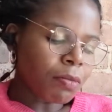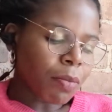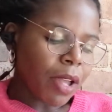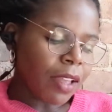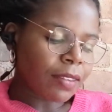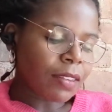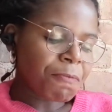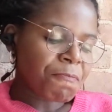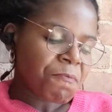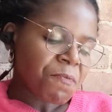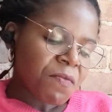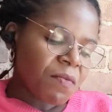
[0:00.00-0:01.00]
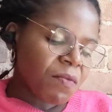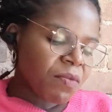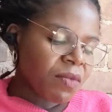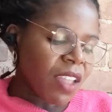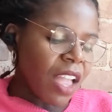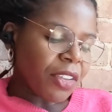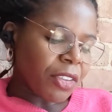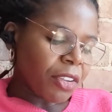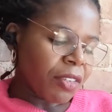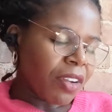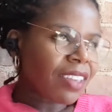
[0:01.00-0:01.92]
but I don't know.